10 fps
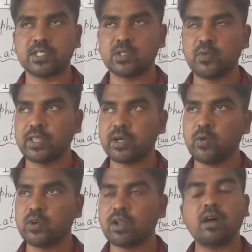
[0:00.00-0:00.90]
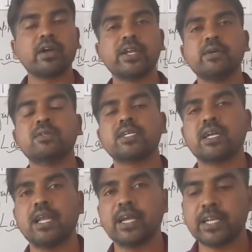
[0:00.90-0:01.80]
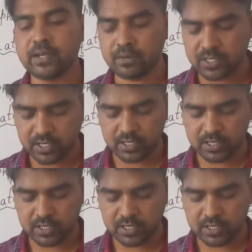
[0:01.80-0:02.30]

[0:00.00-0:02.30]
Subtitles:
So, without longitudes and latitudes,